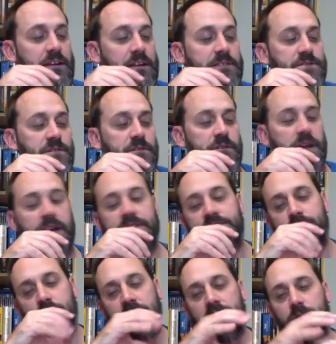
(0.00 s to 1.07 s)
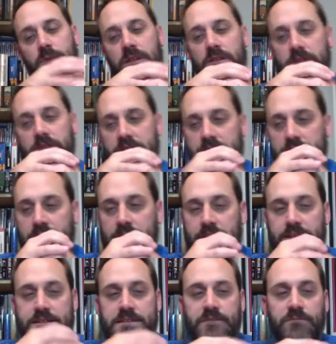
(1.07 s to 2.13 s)
so next week we looked at the
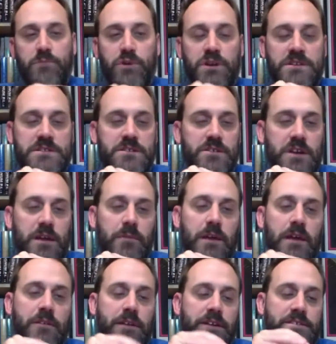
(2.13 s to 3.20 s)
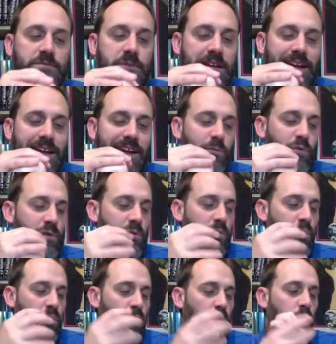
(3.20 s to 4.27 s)
list of books that are coming out next week, and we're
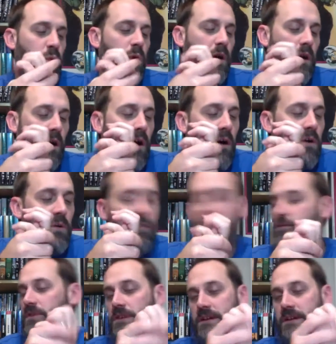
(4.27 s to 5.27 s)
woefully